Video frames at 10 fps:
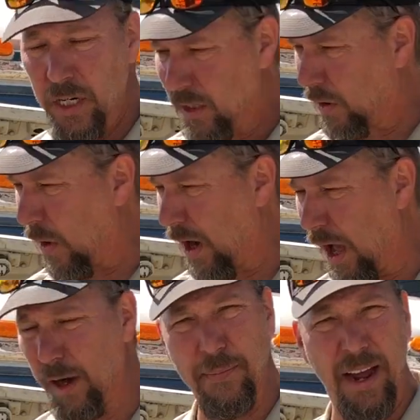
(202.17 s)
going
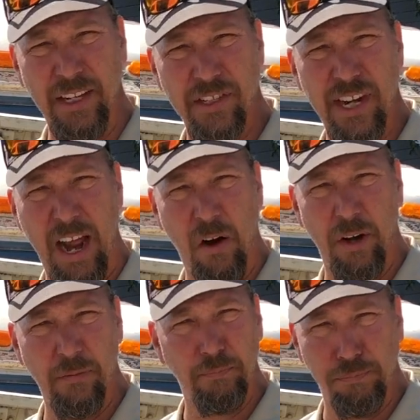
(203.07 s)
100 miles an
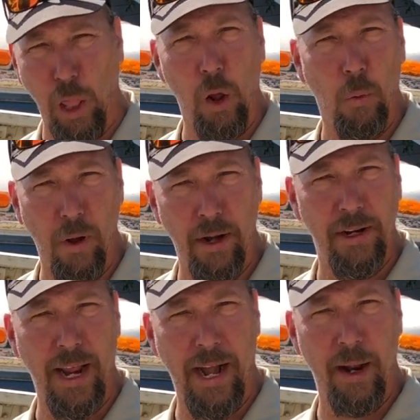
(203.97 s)
hour and blow one
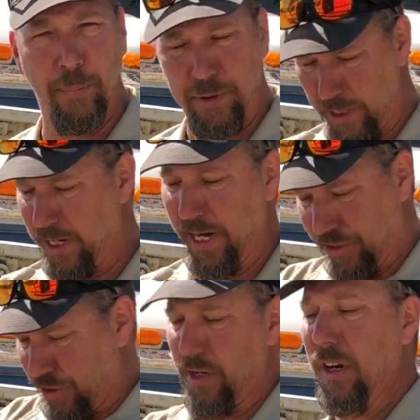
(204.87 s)
and end up in the
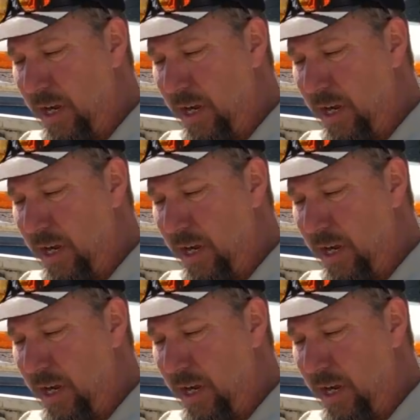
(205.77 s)
ditch. And